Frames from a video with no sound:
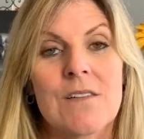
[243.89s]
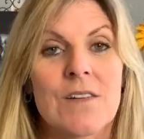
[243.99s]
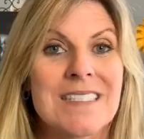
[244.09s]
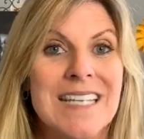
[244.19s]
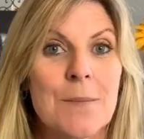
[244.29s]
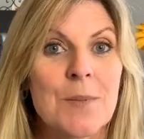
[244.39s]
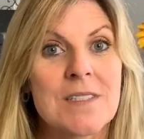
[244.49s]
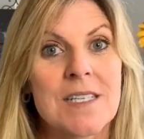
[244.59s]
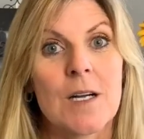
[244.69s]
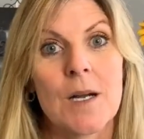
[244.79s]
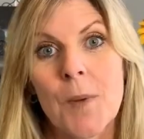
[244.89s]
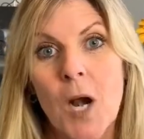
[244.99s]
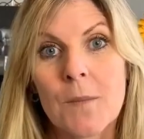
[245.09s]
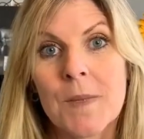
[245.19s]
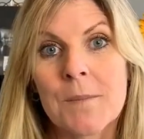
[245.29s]
For example, is there an
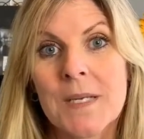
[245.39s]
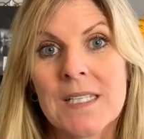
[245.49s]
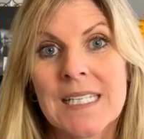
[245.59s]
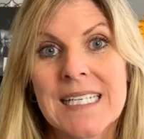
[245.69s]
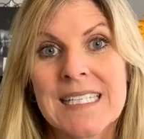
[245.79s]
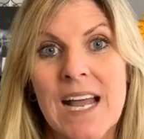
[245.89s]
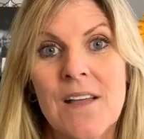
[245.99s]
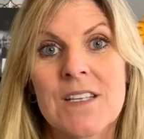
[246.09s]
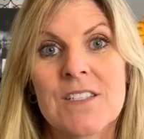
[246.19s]
apartment building down the